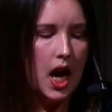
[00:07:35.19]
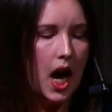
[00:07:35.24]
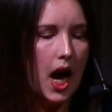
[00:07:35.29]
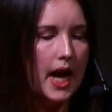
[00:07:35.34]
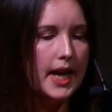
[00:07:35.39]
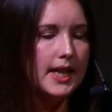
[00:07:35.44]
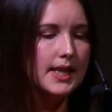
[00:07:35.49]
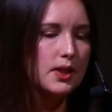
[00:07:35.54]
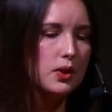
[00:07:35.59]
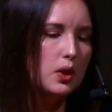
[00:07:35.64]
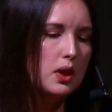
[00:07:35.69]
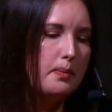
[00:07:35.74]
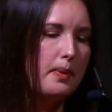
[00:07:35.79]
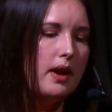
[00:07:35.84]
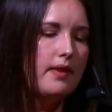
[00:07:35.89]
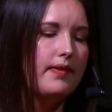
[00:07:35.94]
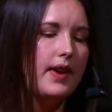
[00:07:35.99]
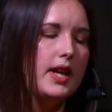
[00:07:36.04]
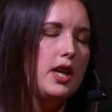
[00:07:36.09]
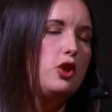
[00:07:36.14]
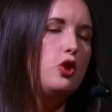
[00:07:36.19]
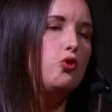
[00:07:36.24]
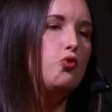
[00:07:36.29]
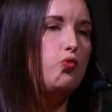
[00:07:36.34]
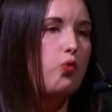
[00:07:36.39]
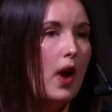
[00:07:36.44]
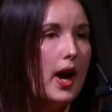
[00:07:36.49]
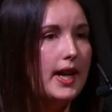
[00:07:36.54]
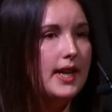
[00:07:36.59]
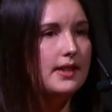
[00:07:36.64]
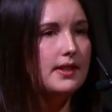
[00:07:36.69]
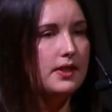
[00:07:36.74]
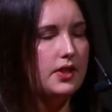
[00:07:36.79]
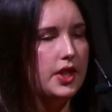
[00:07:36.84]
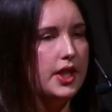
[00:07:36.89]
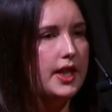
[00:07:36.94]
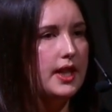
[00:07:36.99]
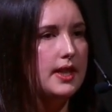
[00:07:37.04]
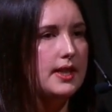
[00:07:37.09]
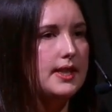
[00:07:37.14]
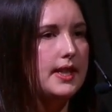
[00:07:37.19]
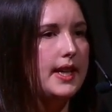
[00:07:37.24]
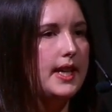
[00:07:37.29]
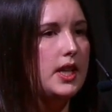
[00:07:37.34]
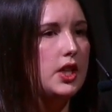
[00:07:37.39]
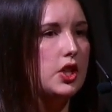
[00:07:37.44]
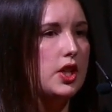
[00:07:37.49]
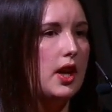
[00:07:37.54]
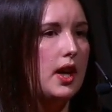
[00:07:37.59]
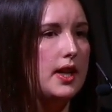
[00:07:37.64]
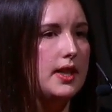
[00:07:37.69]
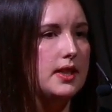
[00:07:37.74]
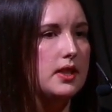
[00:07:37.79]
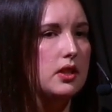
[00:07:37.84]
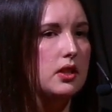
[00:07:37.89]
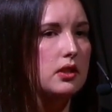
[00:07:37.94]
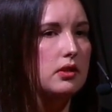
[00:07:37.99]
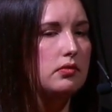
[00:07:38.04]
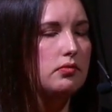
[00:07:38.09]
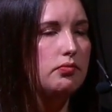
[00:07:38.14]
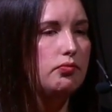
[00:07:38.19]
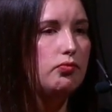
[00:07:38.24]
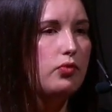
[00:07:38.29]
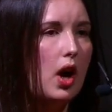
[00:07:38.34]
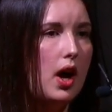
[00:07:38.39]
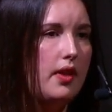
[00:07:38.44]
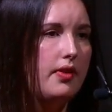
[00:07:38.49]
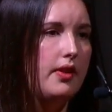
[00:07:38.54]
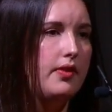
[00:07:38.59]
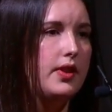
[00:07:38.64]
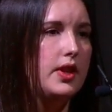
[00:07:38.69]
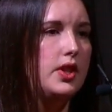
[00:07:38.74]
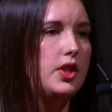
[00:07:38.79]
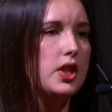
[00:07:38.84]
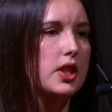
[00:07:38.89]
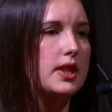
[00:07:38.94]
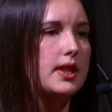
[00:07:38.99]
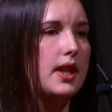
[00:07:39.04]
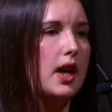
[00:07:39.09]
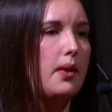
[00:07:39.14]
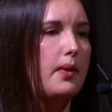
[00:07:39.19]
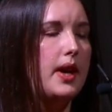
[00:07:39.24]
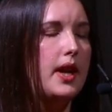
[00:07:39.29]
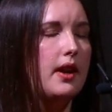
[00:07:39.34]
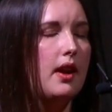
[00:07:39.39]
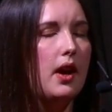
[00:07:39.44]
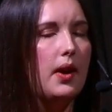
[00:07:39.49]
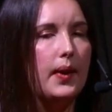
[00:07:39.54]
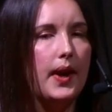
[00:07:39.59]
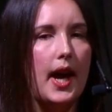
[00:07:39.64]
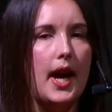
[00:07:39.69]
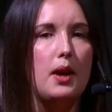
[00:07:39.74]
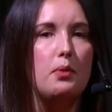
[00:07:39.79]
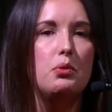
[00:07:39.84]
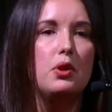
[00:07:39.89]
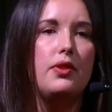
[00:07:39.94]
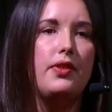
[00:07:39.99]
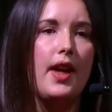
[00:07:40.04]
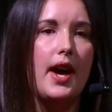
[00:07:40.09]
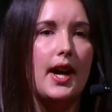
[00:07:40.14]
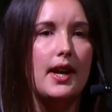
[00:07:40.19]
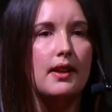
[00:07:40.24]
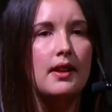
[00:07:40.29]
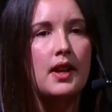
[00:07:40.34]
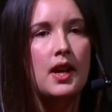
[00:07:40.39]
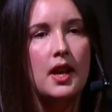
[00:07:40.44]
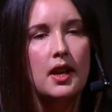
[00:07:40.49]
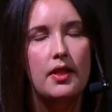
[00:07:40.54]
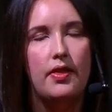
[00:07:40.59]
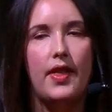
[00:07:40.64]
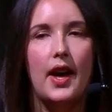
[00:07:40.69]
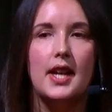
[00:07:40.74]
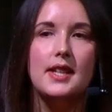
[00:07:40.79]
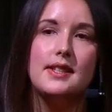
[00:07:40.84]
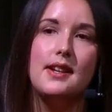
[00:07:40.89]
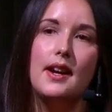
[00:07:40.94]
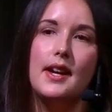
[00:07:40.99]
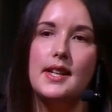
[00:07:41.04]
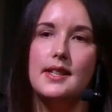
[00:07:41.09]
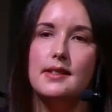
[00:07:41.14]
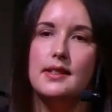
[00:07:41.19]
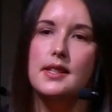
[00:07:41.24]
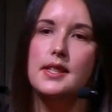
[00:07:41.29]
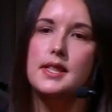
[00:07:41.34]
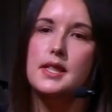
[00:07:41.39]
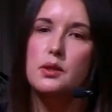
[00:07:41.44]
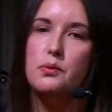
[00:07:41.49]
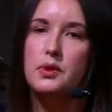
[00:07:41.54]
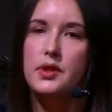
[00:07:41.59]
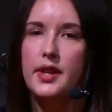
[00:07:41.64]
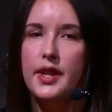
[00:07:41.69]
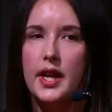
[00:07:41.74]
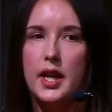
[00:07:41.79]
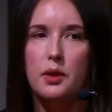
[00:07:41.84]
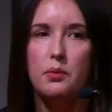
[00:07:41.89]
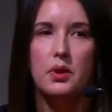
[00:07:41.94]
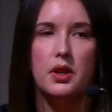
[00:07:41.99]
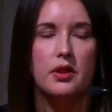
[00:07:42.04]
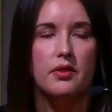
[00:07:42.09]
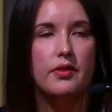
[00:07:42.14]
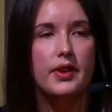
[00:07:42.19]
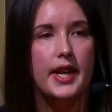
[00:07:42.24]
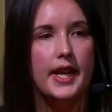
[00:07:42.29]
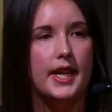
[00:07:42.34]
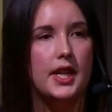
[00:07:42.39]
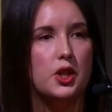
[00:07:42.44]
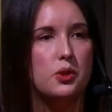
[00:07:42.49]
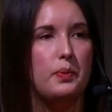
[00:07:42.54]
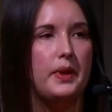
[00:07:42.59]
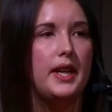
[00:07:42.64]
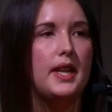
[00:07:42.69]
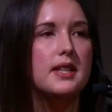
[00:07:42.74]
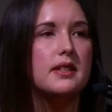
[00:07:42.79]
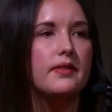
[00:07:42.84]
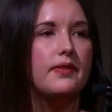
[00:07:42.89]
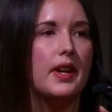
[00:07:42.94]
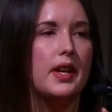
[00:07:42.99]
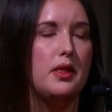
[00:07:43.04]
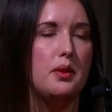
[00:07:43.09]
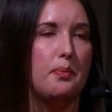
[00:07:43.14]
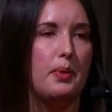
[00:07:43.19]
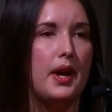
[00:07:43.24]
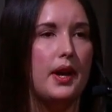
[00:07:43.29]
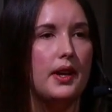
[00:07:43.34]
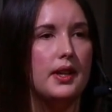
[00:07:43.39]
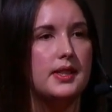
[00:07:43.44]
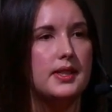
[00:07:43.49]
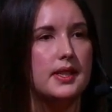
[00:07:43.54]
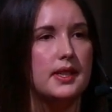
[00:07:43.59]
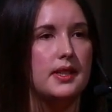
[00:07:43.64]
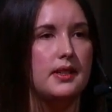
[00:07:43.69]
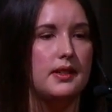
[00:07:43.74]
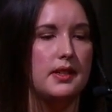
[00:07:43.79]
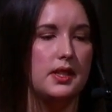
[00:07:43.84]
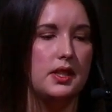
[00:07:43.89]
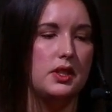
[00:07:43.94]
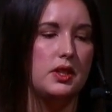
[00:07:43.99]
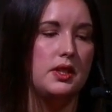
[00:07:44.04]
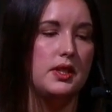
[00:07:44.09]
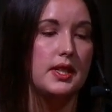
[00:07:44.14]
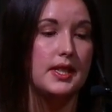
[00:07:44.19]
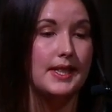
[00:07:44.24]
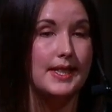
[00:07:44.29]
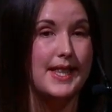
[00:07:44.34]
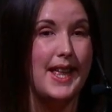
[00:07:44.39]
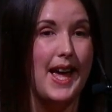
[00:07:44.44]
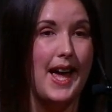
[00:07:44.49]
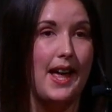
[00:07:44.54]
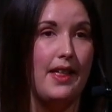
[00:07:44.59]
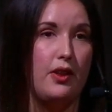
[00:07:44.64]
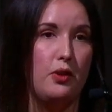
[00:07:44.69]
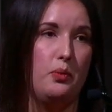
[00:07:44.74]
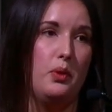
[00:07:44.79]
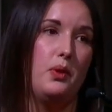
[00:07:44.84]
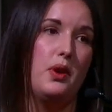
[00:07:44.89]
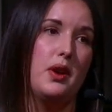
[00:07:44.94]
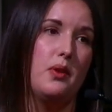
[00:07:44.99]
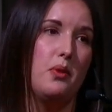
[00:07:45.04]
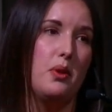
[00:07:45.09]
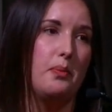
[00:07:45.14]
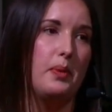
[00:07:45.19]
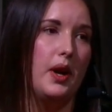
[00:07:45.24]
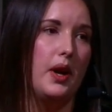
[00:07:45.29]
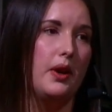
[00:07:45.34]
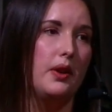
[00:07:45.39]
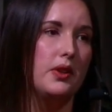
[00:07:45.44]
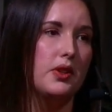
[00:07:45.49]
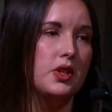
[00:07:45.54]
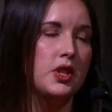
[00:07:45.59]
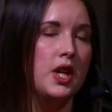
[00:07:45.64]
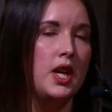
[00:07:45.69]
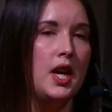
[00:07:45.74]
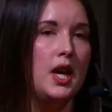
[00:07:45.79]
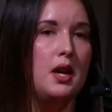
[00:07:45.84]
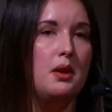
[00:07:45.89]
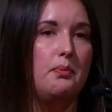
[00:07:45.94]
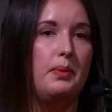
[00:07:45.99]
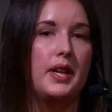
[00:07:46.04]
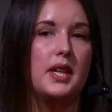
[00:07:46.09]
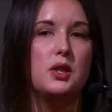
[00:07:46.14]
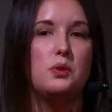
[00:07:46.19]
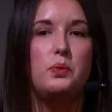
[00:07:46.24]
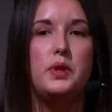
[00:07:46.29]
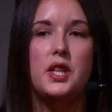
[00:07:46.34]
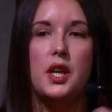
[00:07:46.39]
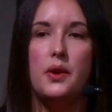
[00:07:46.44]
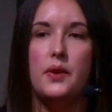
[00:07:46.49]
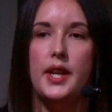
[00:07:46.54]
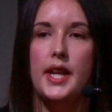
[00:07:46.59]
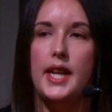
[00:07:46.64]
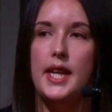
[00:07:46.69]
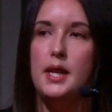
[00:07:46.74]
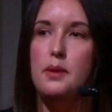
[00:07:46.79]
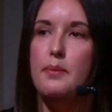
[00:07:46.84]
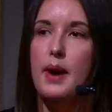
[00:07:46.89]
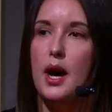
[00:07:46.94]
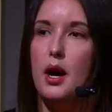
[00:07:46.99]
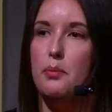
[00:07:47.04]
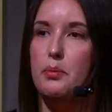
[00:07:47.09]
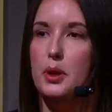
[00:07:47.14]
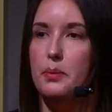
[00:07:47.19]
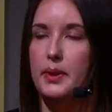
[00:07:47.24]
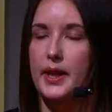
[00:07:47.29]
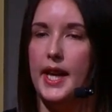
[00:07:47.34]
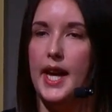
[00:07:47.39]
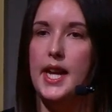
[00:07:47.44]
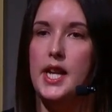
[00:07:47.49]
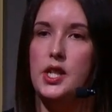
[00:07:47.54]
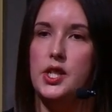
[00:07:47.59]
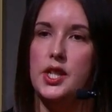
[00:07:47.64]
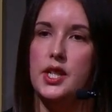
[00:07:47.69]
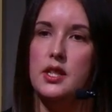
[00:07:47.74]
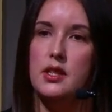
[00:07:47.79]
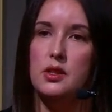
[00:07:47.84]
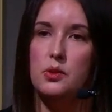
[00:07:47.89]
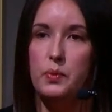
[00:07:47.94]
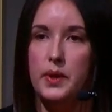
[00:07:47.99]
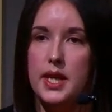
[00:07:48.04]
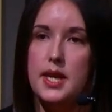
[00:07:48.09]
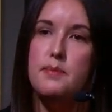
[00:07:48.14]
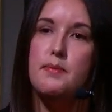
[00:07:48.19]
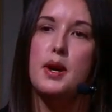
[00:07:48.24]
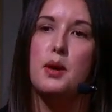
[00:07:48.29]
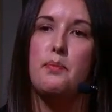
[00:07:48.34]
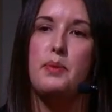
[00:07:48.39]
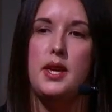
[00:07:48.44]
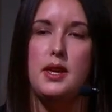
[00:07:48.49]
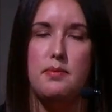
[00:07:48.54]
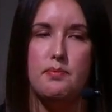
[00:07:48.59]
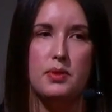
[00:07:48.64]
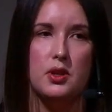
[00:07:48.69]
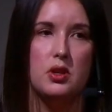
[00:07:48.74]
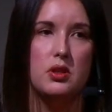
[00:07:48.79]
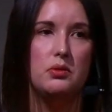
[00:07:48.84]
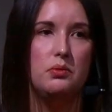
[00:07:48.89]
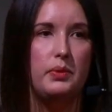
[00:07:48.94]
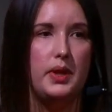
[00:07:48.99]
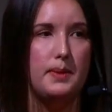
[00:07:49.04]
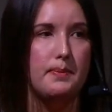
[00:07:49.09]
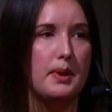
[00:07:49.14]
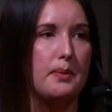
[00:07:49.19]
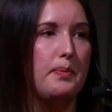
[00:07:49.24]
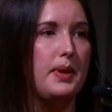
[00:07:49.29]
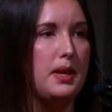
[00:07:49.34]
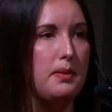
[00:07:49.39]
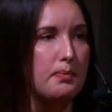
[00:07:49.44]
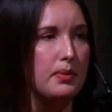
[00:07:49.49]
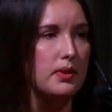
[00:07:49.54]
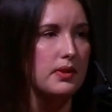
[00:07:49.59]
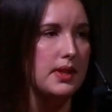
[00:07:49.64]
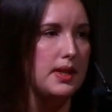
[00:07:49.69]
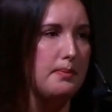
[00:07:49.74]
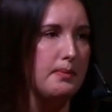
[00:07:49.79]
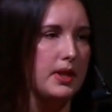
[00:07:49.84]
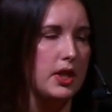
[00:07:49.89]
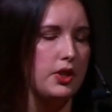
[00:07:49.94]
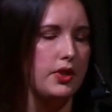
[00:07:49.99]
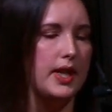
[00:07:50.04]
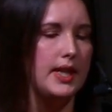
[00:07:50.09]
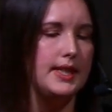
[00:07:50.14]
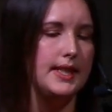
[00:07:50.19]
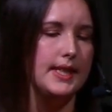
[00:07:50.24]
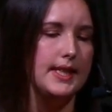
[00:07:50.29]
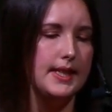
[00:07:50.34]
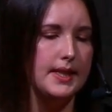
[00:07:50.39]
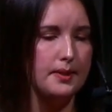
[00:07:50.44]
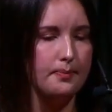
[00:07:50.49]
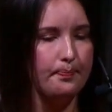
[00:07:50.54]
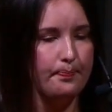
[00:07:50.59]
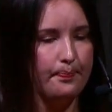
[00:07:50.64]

And it's all about finding the right journalist at each title, rather than just going, okay, well, that title is the one that I want to reach. We need to find the person that's there that we're going to approach, because we don't email publications, we email people. We email people's email addresses.